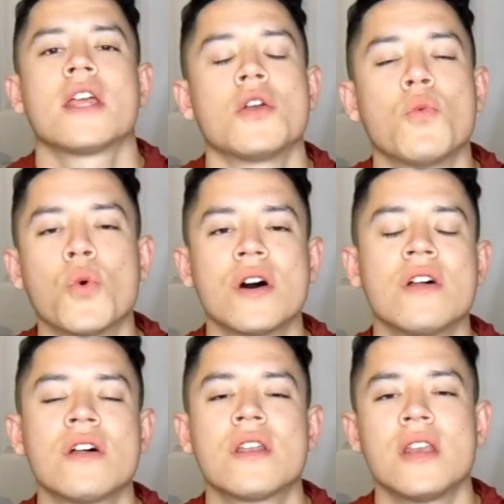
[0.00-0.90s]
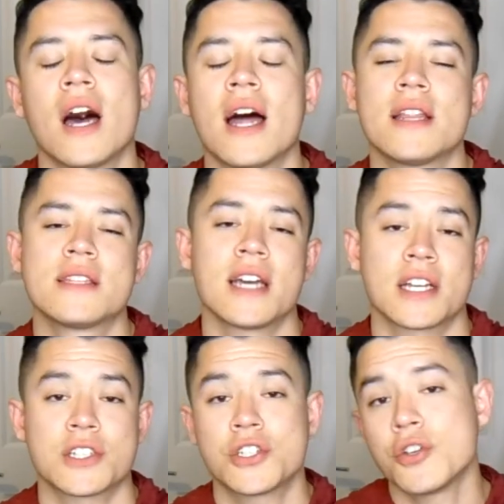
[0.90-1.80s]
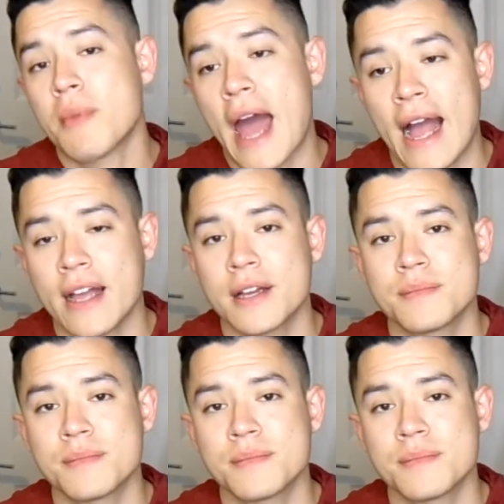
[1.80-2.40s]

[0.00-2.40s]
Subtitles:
He will not text you back.